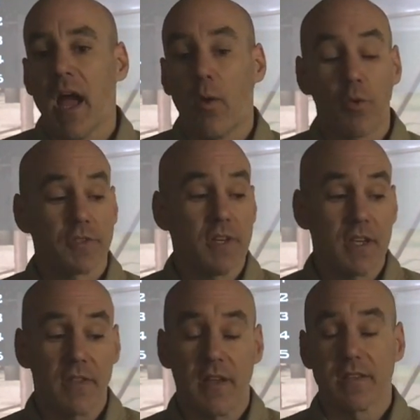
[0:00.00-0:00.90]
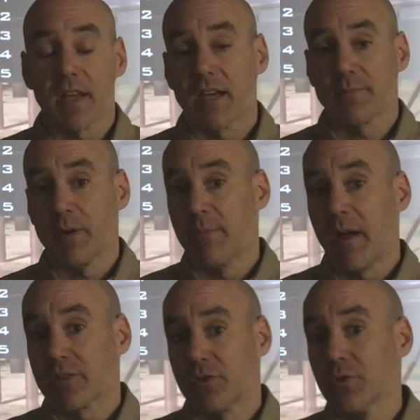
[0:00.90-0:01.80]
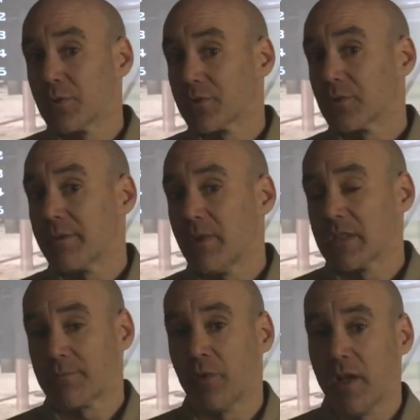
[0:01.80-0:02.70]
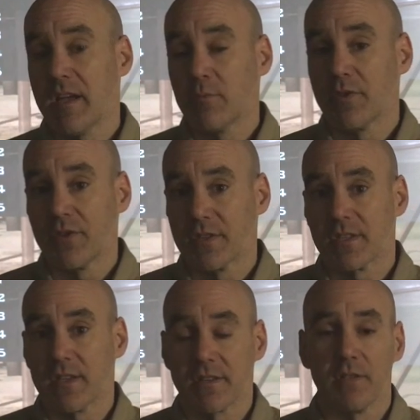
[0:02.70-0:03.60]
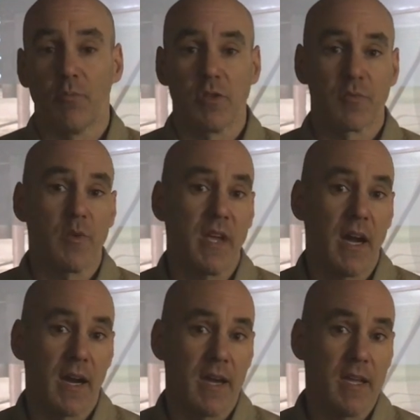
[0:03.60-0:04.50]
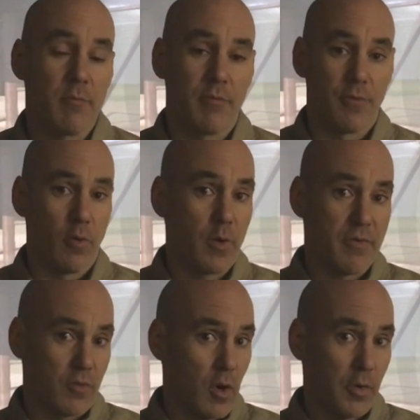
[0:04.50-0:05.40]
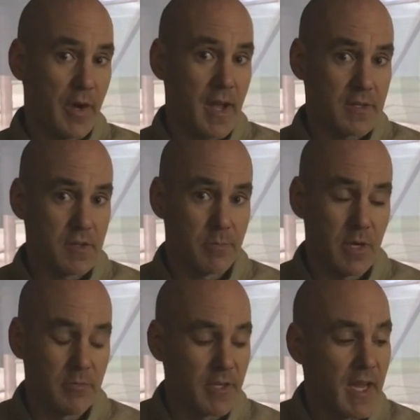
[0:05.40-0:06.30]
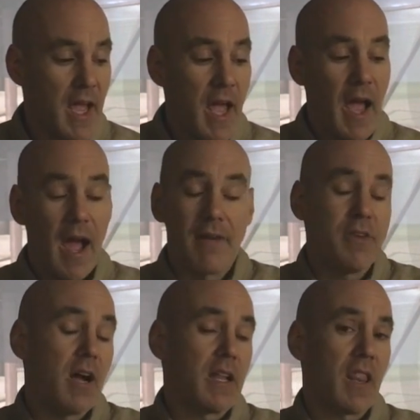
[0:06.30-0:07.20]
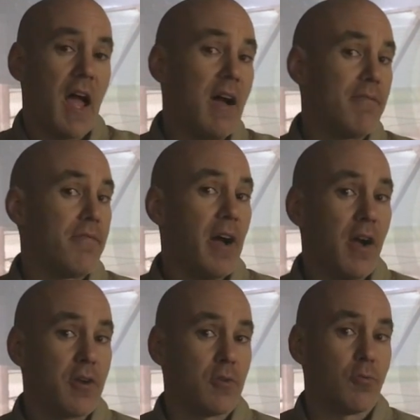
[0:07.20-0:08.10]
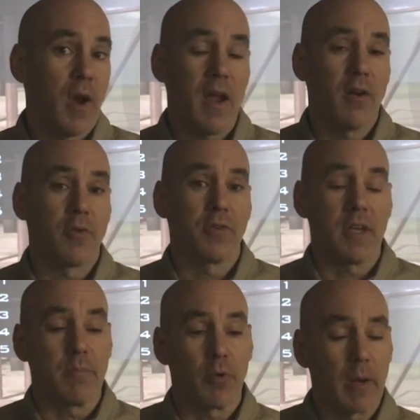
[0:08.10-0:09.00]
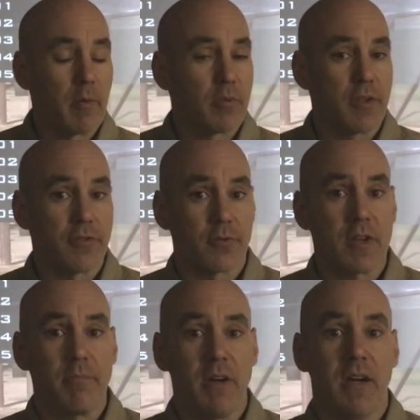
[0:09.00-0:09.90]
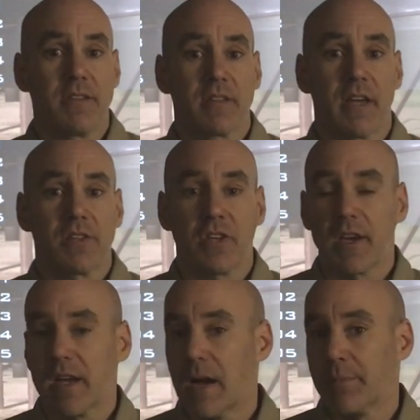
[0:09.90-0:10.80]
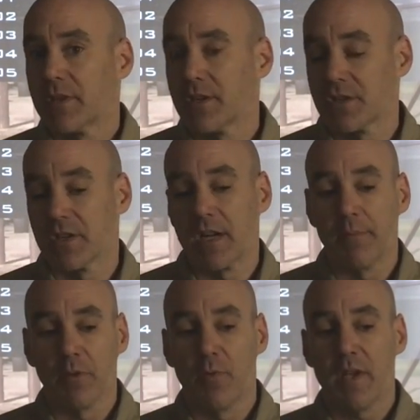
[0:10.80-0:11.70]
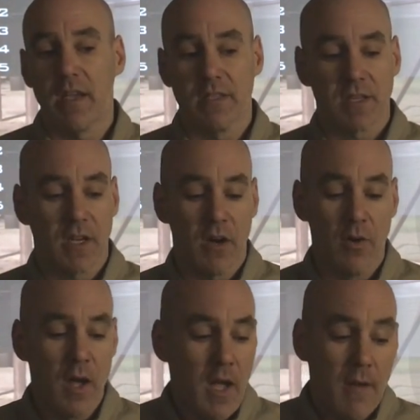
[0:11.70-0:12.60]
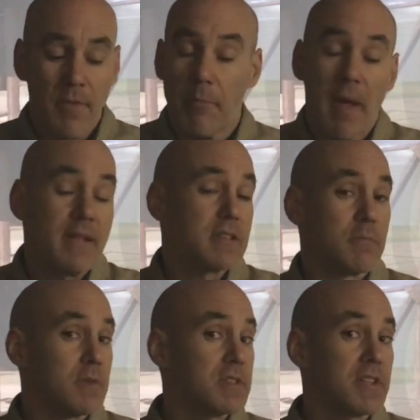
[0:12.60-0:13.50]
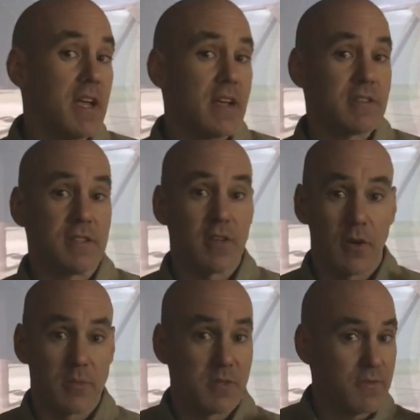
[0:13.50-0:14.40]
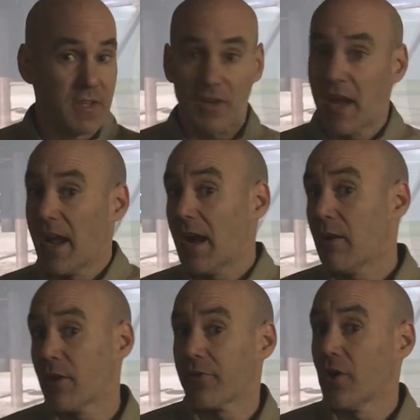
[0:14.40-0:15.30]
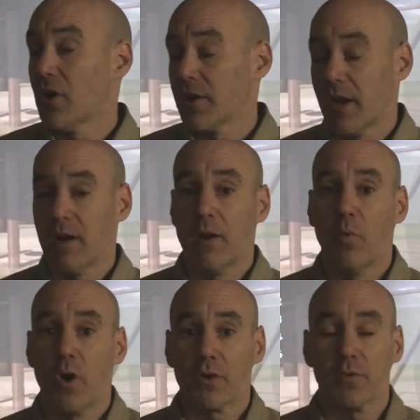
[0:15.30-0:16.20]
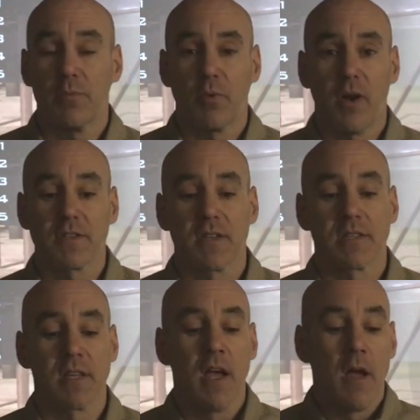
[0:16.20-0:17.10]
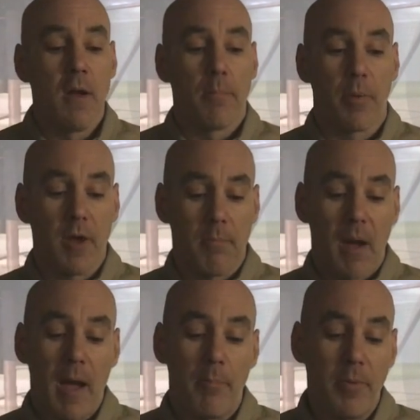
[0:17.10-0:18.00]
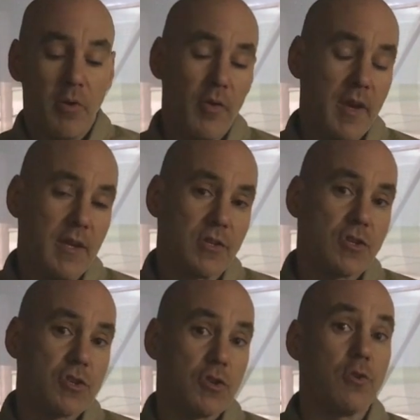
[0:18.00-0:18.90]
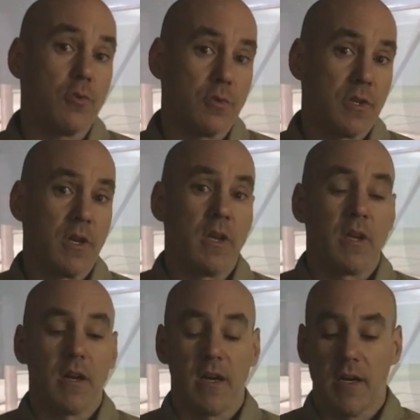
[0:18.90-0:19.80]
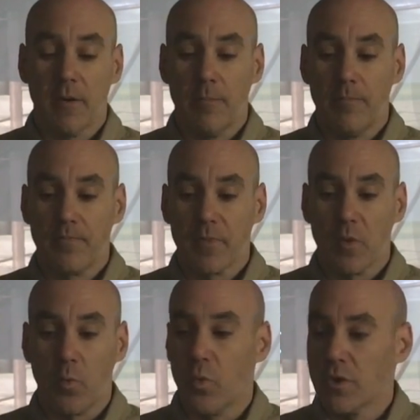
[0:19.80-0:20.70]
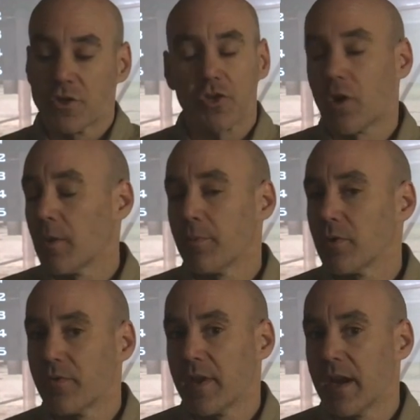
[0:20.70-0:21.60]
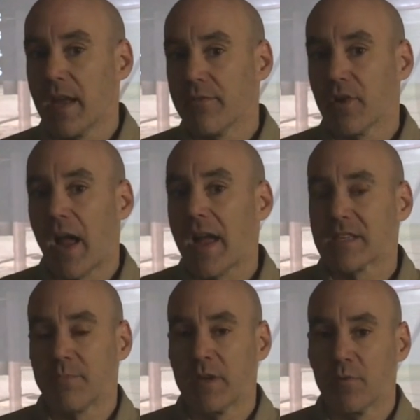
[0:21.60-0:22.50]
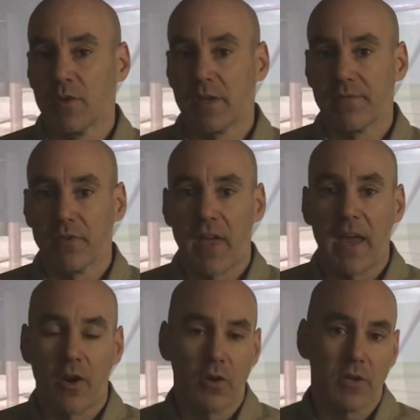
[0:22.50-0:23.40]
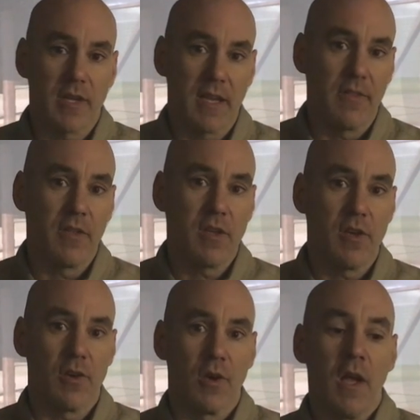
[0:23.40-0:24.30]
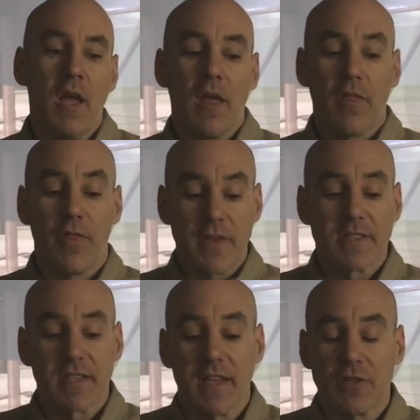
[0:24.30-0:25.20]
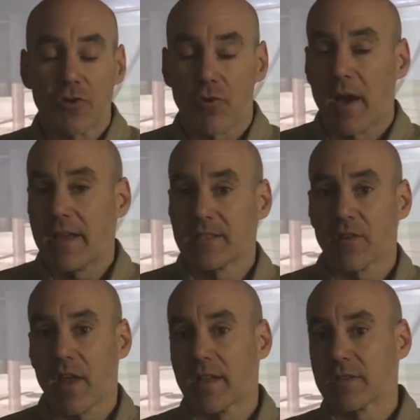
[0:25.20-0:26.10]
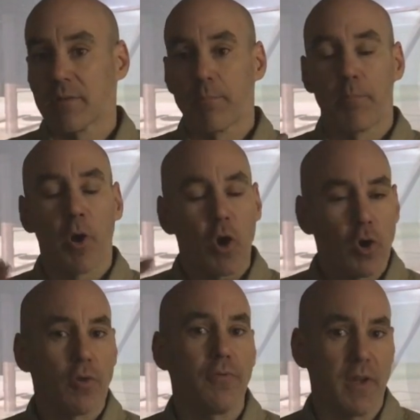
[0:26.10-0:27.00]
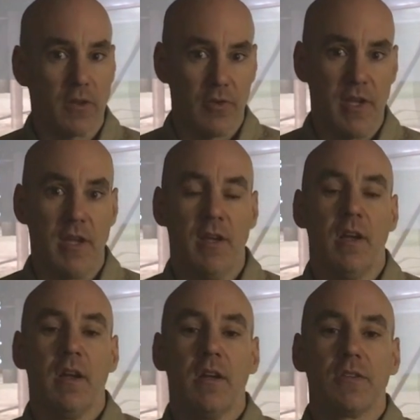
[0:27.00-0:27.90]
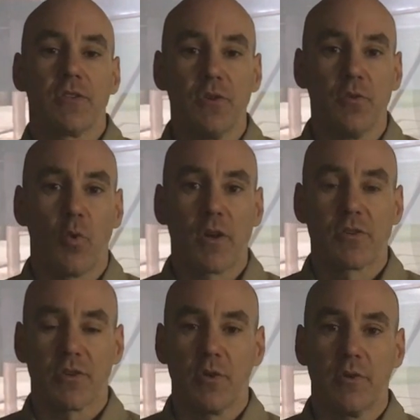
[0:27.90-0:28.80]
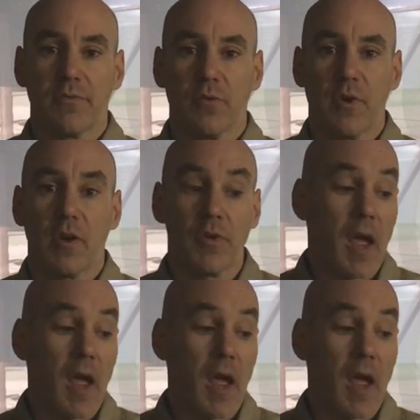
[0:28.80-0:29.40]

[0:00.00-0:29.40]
I will tell you this, I spent about 2 or 3 months playing with this system once we got it in before we've rolled it out to the public. I've not live fired a round in probably 3 months, and I shot a competition a couple of weekends ago, made some mistakes in terms of kind of how I thought and how I walked through the process, but my ability to shoot was sharper than it ever has been really for that early in the year. This thing translates perfectly to what you're doing for real.